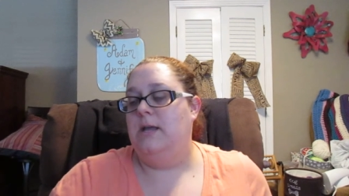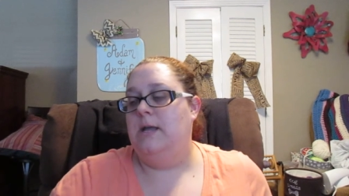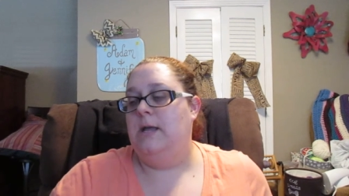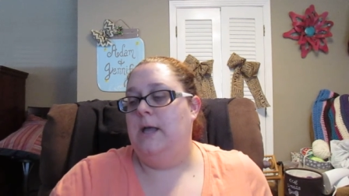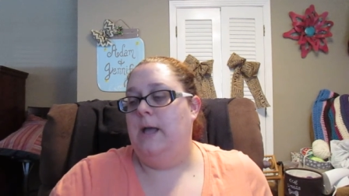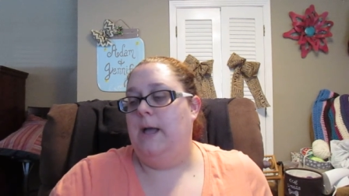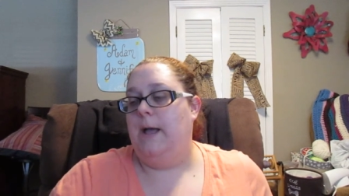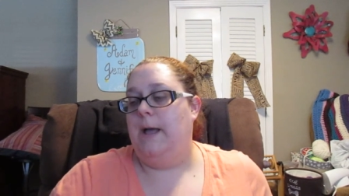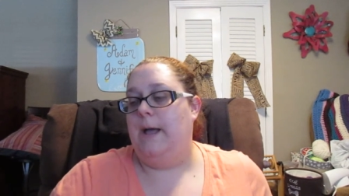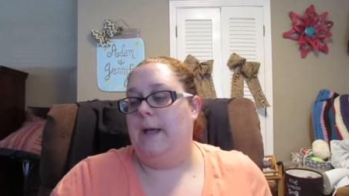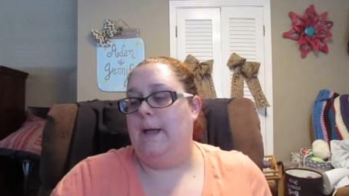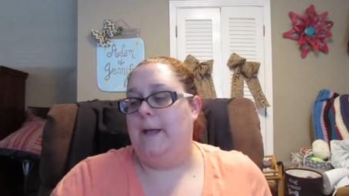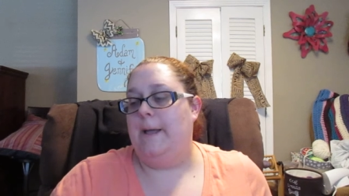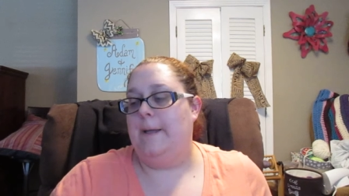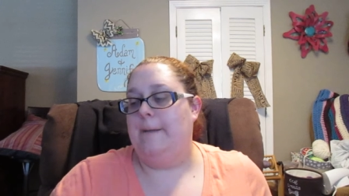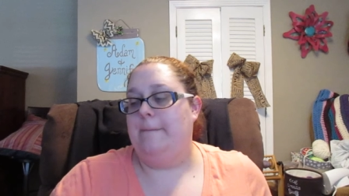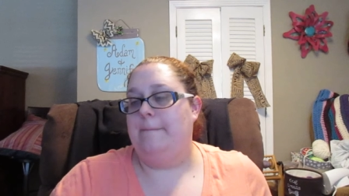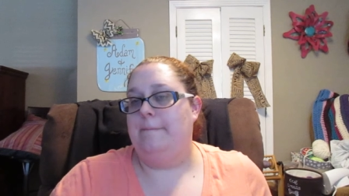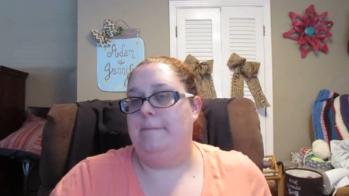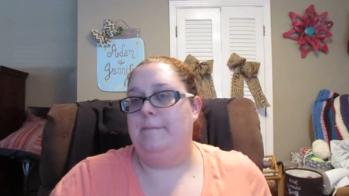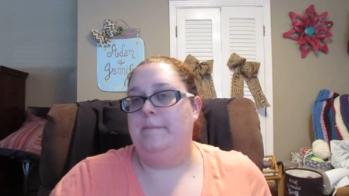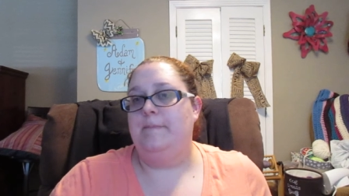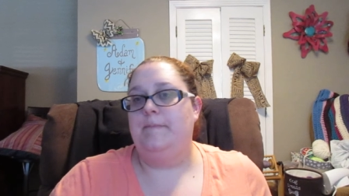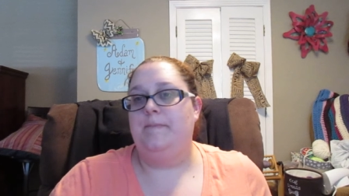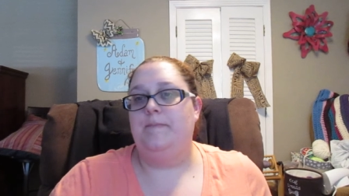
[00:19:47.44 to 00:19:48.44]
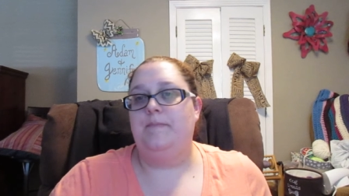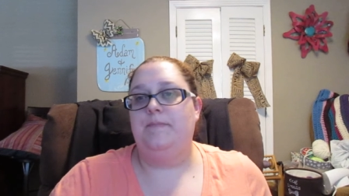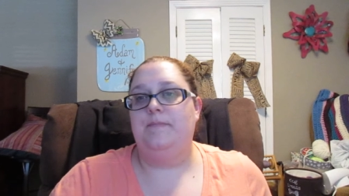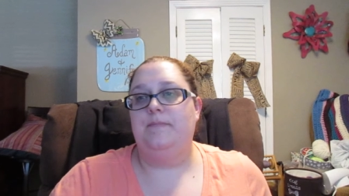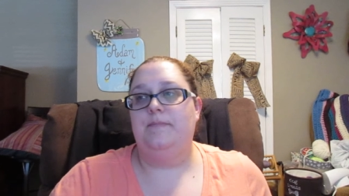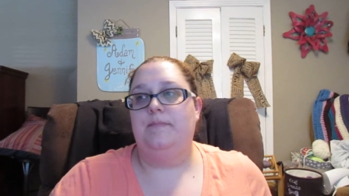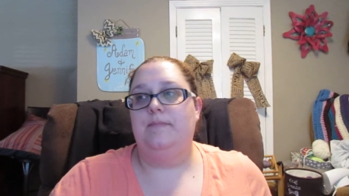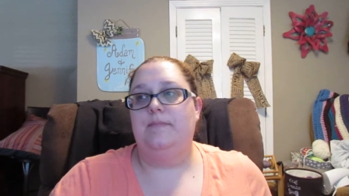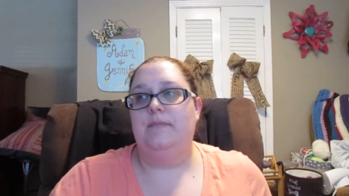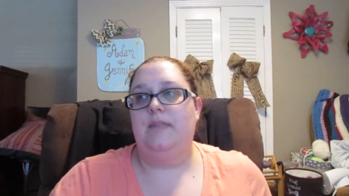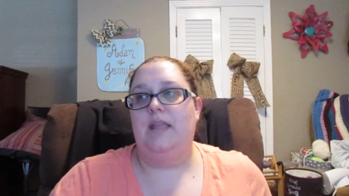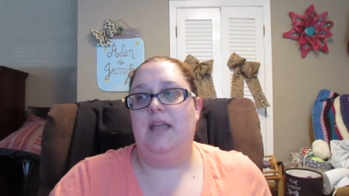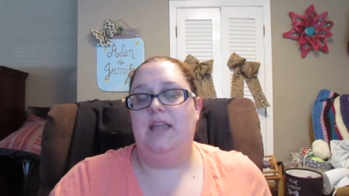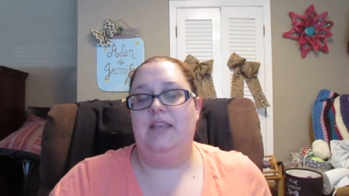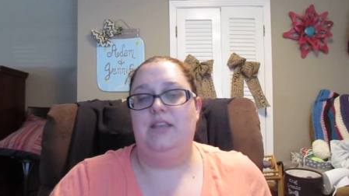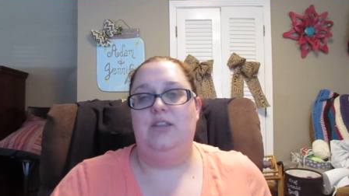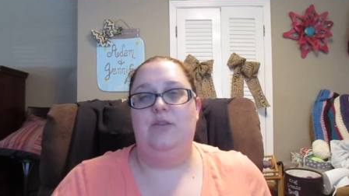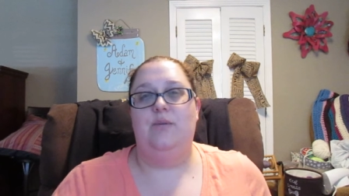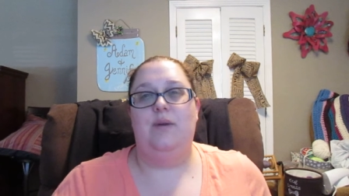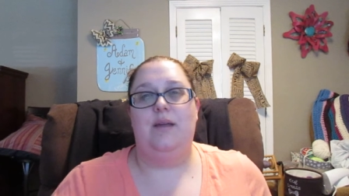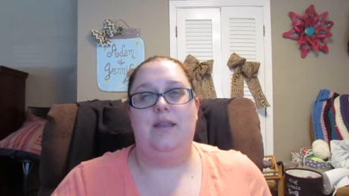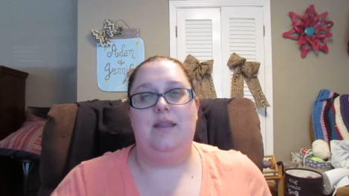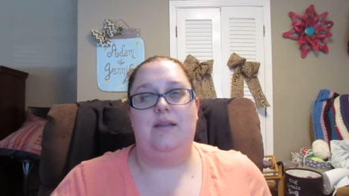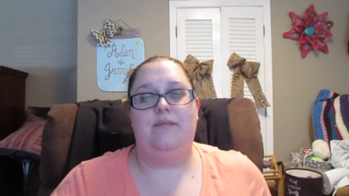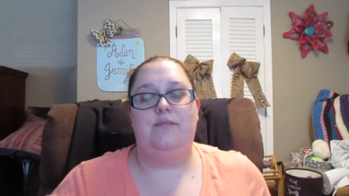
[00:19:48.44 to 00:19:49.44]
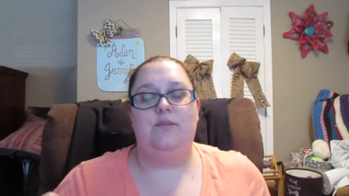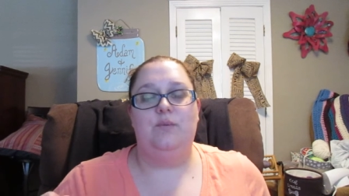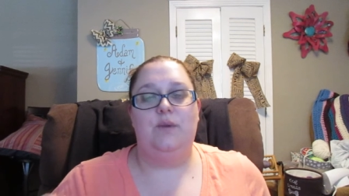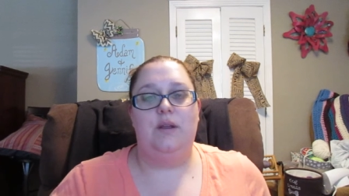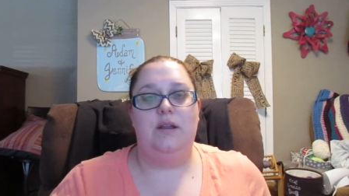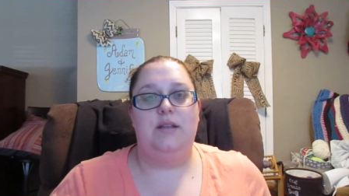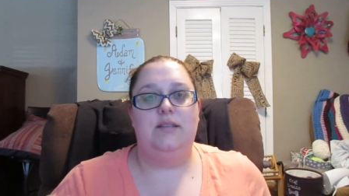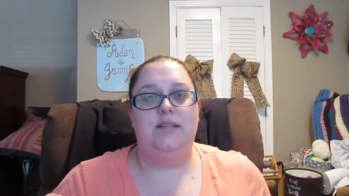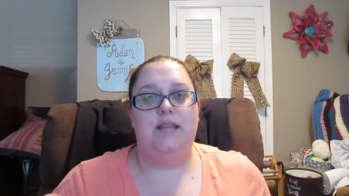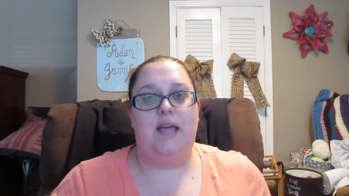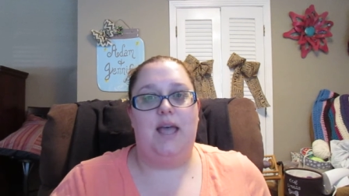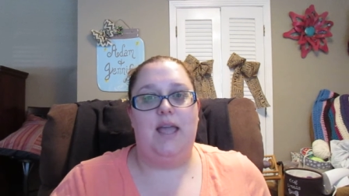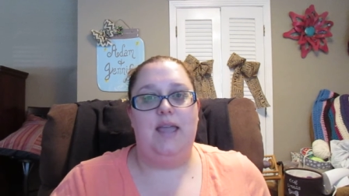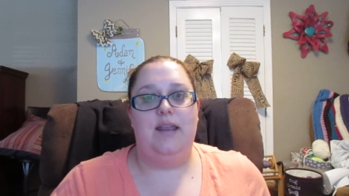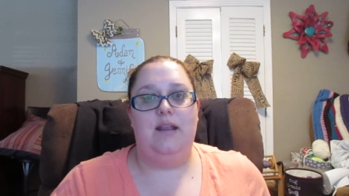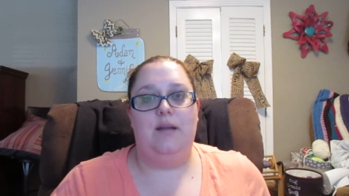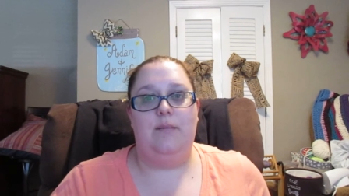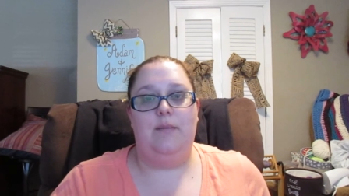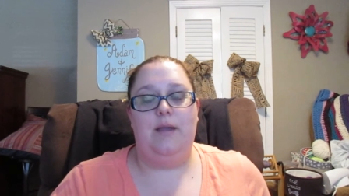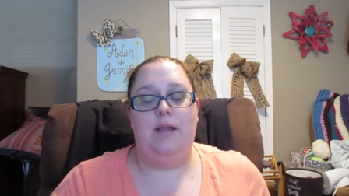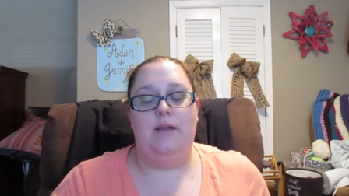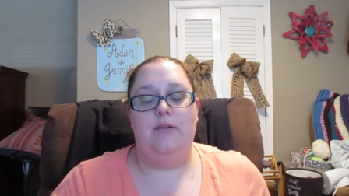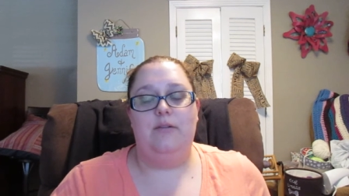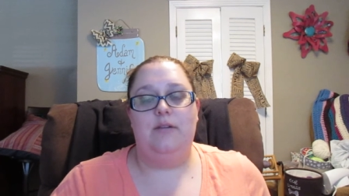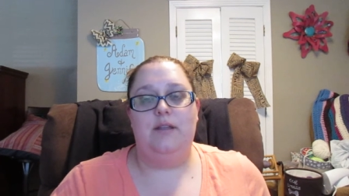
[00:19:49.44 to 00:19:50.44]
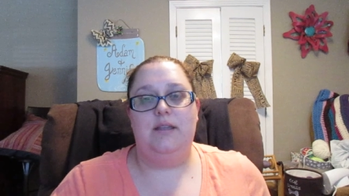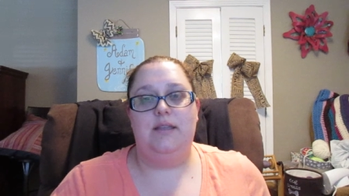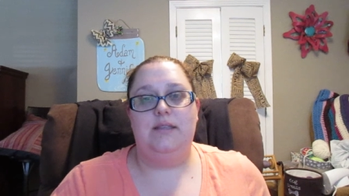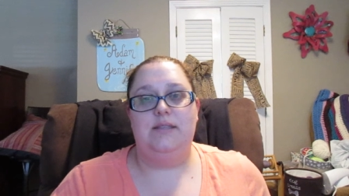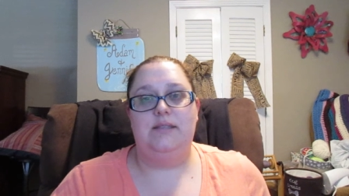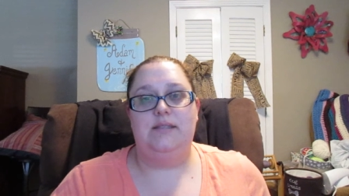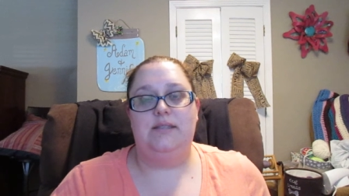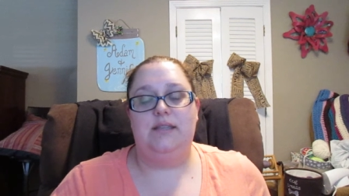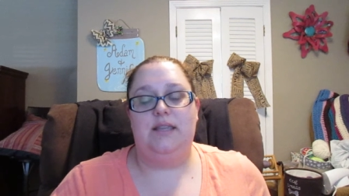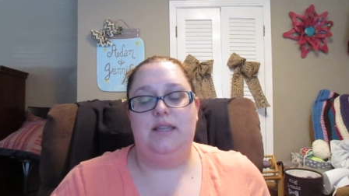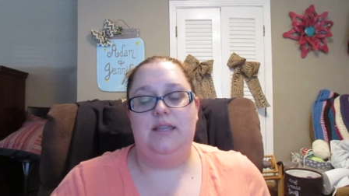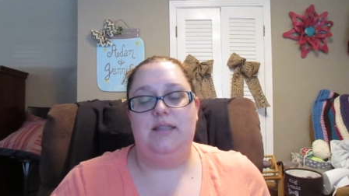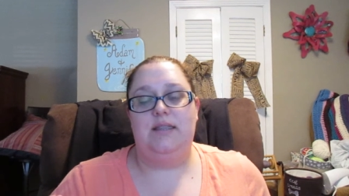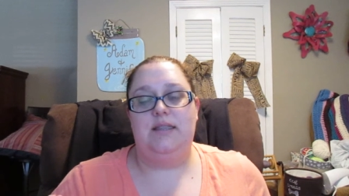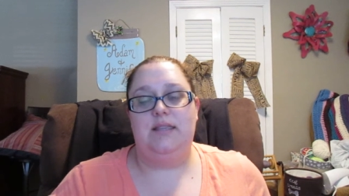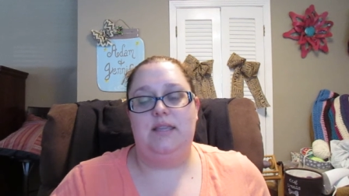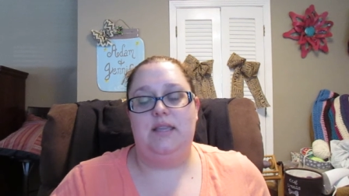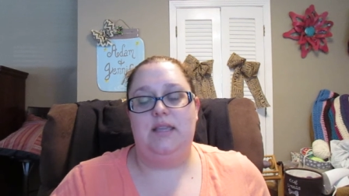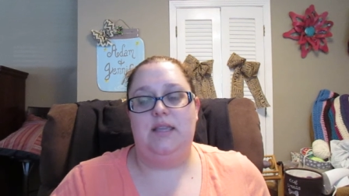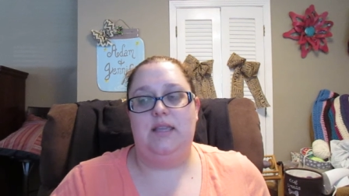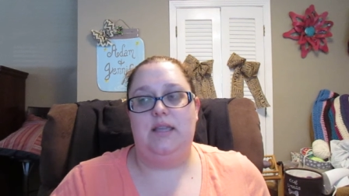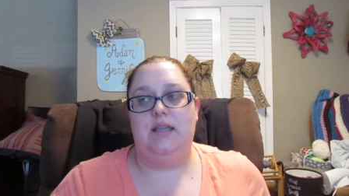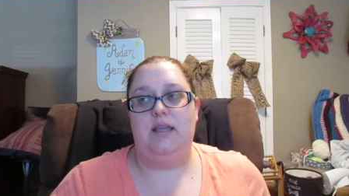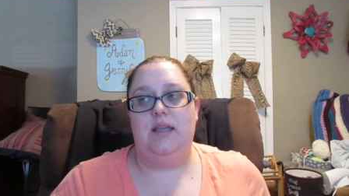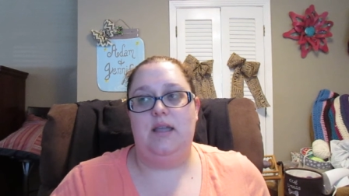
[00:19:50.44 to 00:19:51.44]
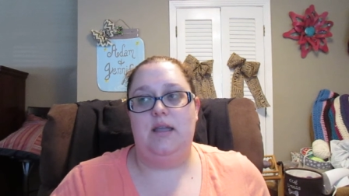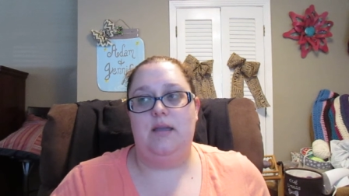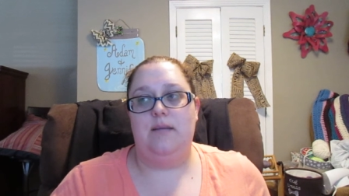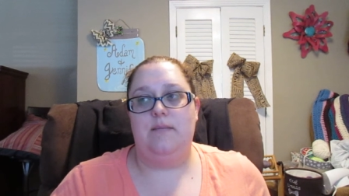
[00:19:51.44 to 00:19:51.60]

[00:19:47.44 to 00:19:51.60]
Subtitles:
I knew I'd have to wear it tight on my wrist to get the,